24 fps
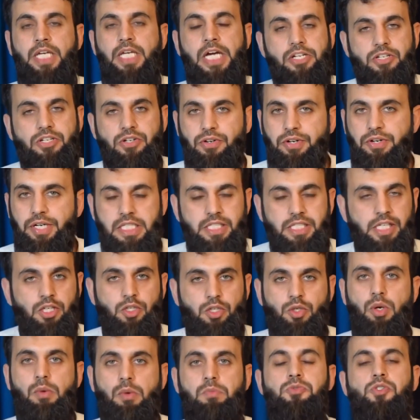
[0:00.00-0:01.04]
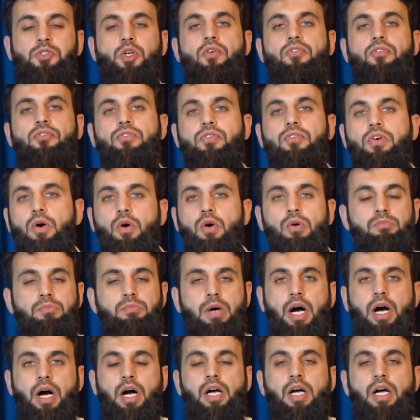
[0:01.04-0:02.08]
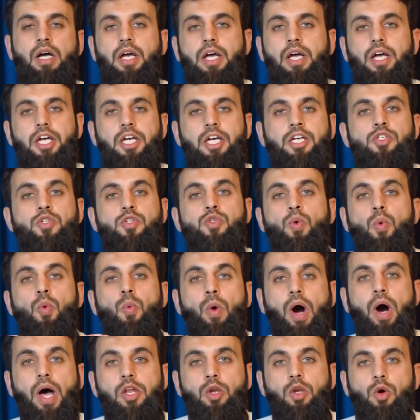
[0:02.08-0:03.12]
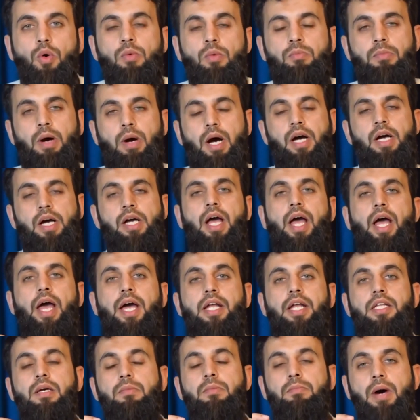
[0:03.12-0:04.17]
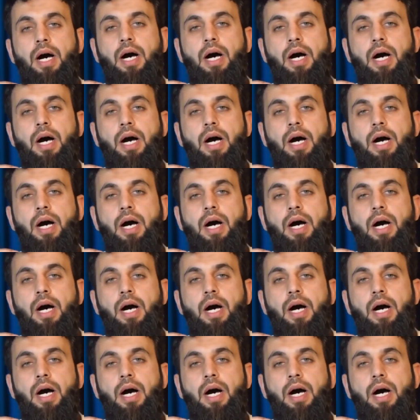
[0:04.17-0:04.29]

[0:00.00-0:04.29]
categories and groups of Ummah into one Ummah. And the